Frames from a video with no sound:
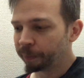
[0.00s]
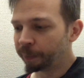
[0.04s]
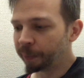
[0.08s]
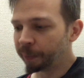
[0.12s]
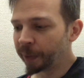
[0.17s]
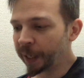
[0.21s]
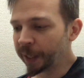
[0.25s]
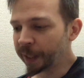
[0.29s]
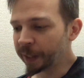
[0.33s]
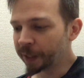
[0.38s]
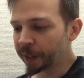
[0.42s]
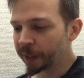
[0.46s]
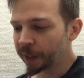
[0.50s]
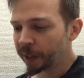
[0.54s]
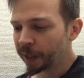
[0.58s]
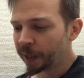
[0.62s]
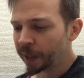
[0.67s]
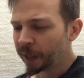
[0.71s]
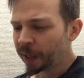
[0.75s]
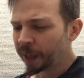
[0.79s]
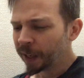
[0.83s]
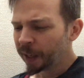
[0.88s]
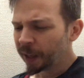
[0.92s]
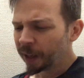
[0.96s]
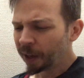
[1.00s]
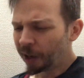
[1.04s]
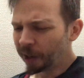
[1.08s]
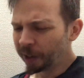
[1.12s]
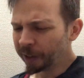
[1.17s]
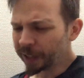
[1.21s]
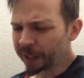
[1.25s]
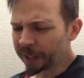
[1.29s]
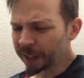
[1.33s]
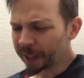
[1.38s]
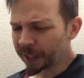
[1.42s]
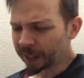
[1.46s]
but
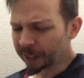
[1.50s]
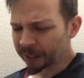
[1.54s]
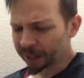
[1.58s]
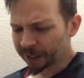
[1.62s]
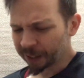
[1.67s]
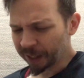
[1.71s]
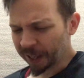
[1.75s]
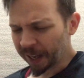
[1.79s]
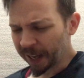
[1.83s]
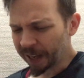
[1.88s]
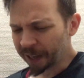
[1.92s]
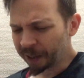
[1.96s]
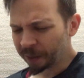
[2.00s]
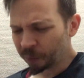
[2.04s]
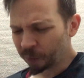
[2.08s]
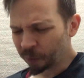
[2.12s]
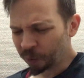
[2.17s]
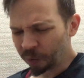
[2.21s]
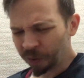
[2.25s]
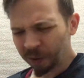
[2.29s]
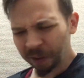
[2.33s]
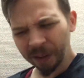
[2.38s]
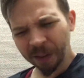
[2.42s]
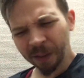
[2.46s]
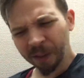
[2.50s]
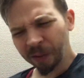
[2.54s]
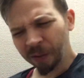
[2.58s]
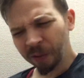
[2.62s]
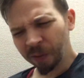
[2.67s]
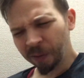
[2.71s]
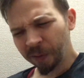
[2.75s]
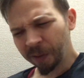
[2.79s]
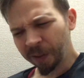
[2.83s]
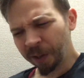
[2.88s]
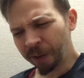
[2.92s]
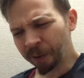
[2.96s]
all these things like
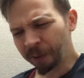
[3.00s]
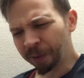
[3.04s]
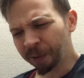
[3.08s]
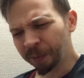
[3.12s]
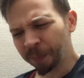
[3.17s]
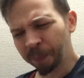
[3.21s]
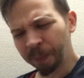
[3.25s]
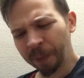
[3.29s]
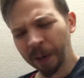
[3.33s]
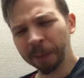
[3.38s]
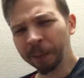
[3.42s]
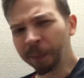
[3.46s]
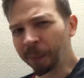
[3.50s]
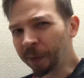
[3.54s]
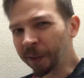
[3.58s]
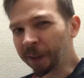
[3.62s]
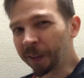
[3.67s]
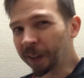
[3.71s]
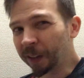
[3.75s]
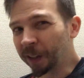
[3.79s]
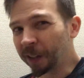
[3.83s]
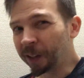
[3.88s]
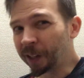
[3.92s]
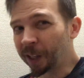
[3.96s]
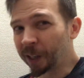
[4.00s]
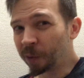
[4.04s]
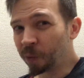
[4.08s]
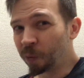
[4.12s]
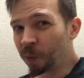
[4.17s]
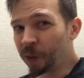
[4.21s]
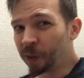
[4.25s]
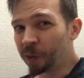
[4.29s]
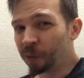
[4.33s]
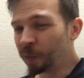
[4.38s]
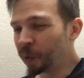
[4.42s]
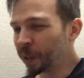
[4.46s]
you're probably thinking like
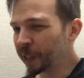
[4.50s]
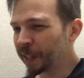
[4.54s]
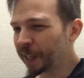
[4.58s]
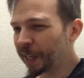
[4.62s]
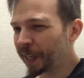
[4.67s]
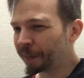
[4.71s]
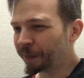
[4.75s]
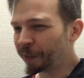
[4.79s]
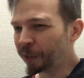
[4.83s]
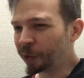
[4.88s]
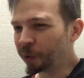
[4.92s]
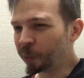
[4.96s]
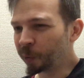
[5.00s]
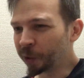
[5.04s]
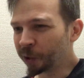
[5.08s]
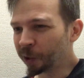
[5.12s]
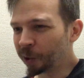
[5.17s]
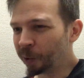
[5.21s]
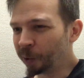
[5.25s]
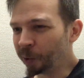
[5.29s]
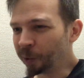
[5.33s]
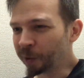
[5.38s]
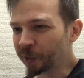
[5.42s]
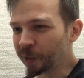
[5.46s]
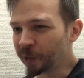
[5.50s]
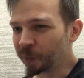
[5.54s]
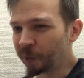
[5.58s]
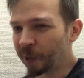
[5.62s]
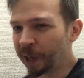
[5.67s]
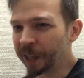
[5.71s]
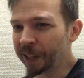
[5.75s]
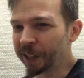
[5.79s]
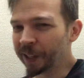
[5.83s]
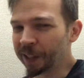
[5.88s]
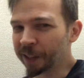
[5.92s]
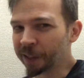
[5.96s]
what does that have to do with cults?
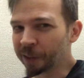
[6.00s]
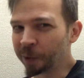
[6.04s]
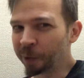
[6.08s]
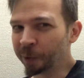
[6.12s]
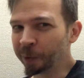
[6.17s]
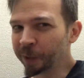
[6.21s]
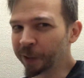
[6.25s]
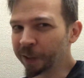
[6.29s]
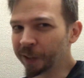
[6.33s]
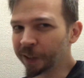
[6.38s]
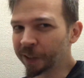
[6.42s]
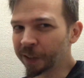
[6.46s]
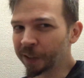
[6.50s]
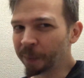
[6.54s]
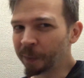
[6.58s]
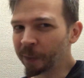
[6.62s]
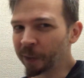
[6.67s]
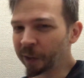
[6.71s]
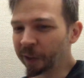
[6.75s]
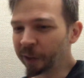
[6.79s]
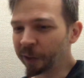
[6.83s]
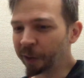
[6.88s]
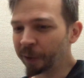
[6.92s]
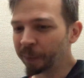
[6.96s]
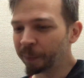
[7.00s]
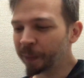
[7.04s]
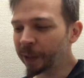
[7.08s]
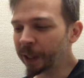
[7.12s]
Why is this cultist simulator?